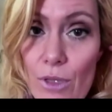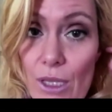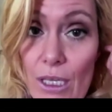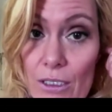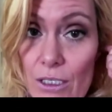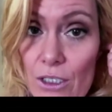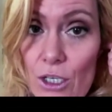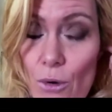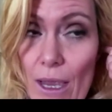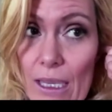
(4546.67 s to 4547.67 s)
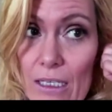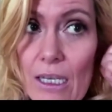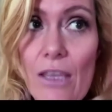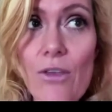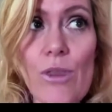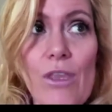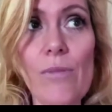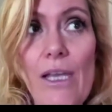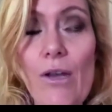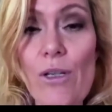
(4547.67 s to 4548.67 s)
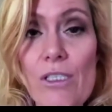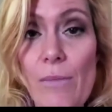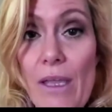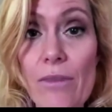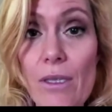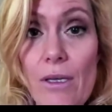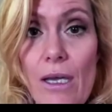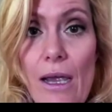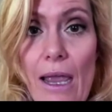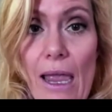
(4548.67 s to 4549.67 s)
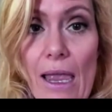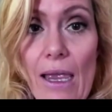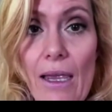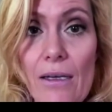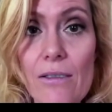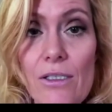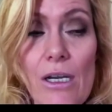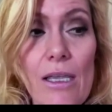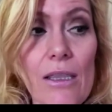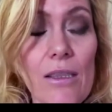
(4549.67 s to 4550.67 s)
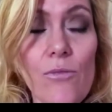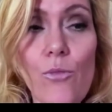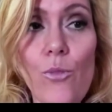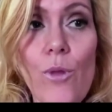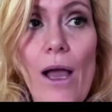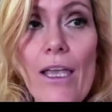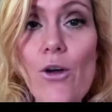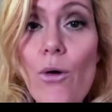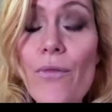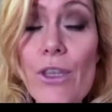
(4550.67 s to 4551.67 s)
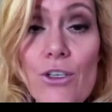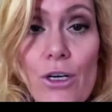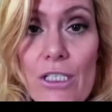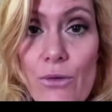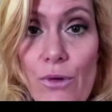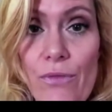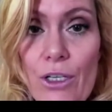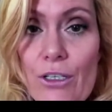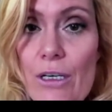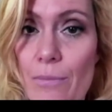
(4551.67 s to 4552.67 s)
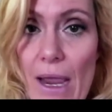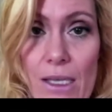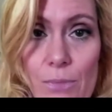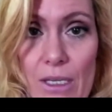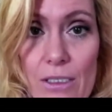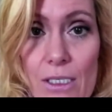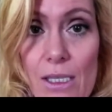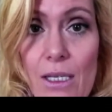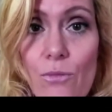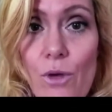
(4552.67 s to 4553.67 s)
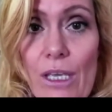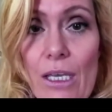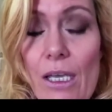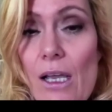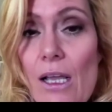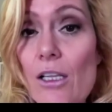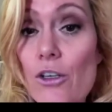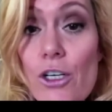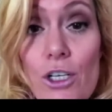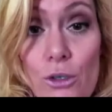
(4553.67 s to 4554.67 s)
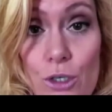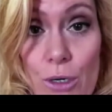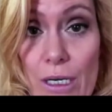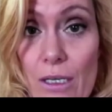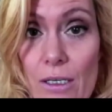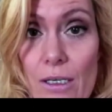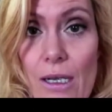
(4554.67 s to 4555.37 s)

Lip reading: things. And so I get together with them like once a month, and I go over the tricks that we've learned in past months, and then we learn a new trick.